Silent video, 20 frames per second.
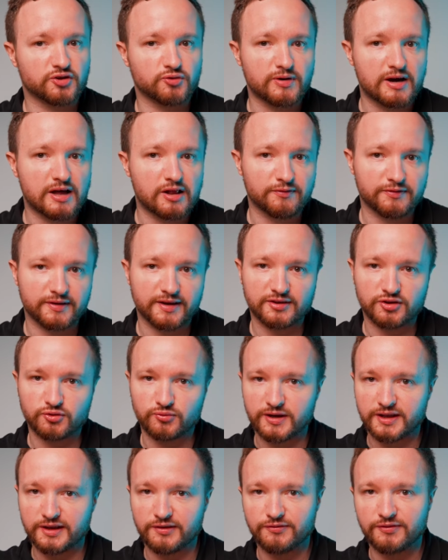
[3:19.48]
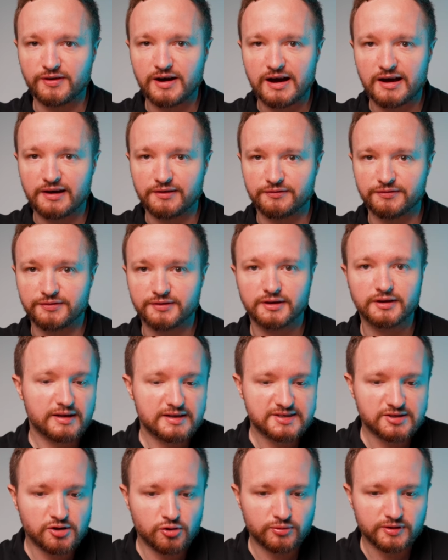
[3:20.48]
12 and 25. Let's
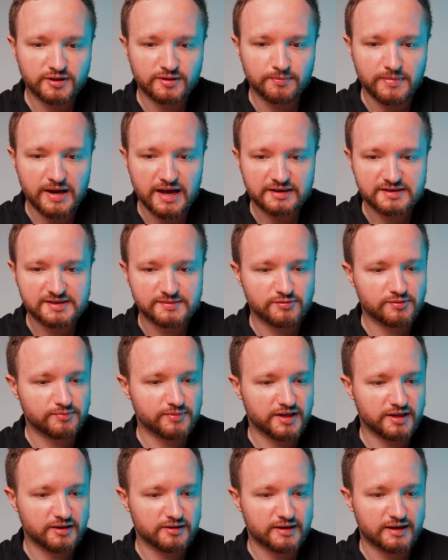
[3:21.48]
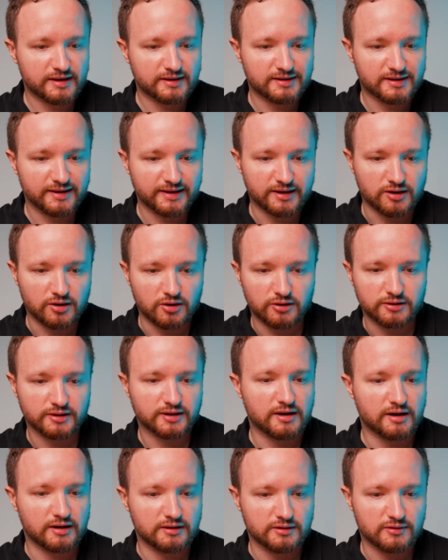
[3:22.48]
go with the maximum here and click on
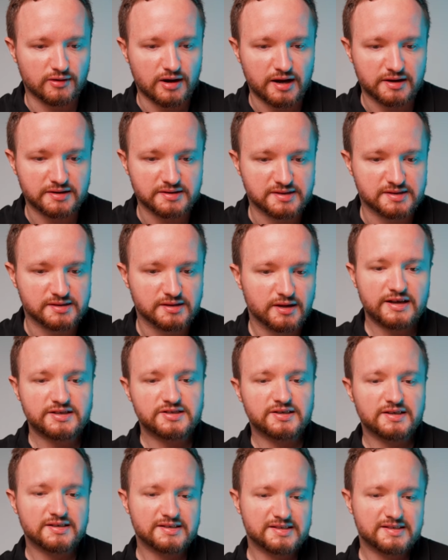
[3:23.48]
colorize. As you can